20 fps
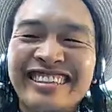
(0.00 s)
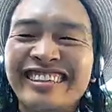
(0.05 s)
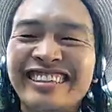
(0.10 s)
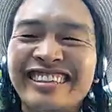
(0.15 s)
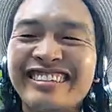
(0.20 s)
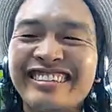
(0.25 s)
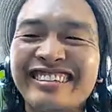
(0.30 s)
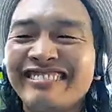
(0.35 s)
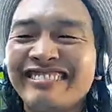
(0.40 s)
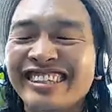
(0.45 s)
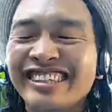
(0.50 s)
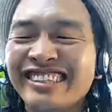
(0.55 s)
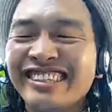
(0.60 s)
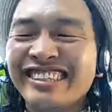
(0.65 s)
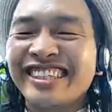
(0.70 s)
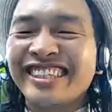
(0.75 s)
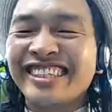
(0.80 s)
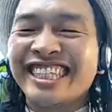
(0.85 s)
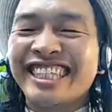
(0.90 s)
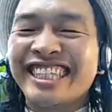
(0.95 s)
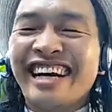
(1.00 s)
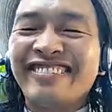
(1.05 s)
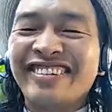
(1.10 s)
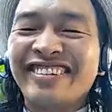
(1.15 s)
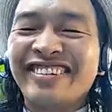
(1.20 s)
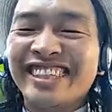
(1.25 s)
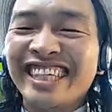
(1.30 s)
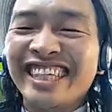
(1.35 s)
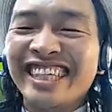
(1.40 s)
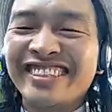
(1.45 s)
restoring staffing
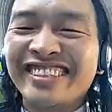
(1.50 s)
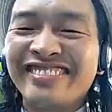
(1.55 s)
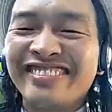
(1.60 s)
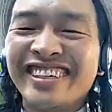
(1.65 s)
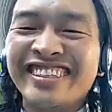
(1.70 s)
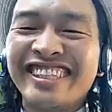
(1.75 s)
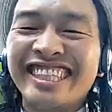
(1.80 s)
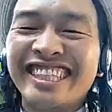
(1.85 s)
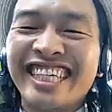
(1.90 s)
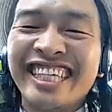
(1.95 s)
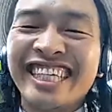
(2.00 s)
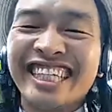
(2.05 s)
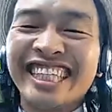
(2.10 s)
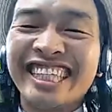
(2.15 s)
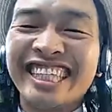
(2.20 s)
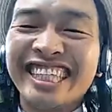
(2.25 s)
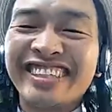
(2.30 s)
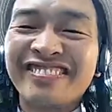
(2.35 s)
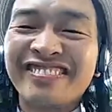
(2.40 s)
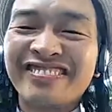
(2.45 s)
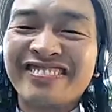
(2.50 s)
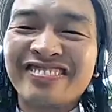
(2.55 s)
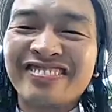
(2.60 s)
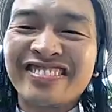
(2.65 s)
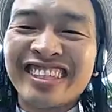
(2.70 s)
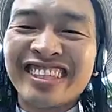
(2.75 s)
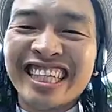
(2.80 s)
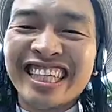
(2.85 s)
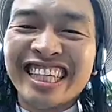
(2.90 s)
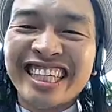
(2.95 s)
levels very challenging.
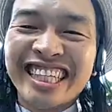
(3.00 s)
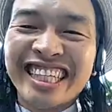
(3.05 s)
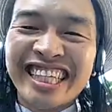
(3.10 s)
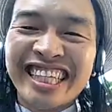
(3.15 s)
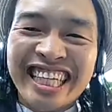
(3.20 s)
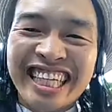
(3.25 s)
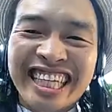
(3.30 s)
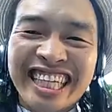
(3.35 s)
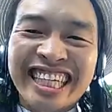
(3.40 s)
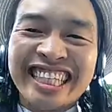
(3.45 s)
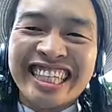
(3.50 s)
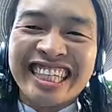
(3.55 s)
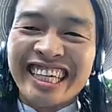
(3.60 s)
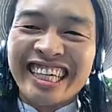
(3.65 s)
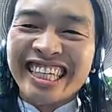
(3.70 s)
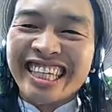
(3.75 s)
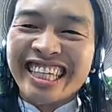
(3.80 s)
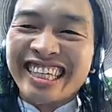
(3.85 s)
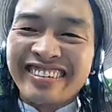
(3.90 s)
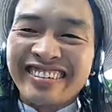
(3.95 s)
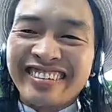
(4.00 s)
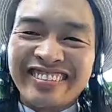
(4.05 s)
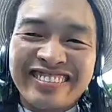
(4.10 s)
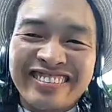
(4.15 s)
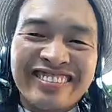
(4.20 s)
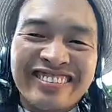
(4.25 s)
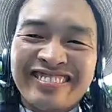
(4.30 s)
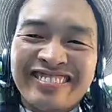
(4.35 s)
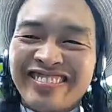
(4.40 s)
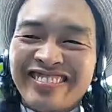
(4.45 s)
So I think
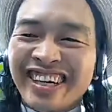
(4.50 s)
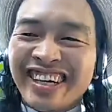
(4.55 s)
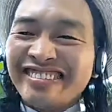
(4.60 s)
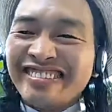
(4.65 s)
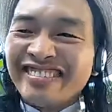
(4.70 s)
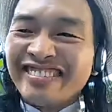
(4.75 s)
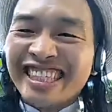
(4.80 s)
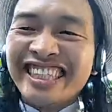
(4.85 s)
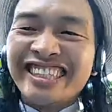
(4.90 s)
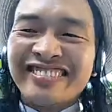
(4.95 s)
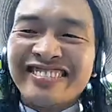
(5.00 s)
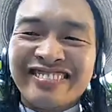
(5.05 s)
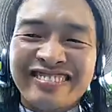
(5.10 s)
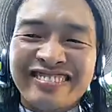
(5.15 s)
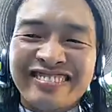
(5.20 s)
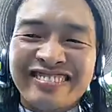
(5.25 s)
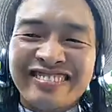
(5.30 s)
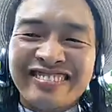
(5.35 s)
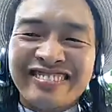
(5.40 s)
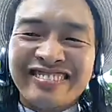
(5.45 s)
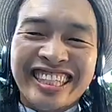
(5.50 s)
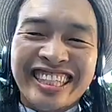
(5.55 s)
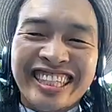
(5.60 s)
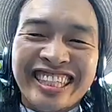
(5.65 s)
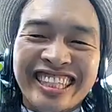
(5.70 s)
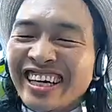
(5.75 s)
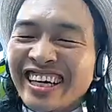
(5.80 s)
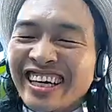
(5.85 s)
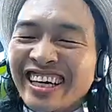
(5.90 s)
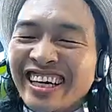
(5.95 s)
part of it is we need to pay
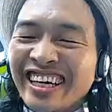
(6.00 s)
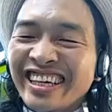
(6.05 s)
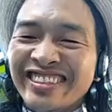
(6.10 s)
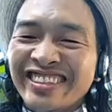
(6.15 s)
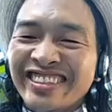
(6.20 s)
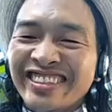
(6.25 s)
people better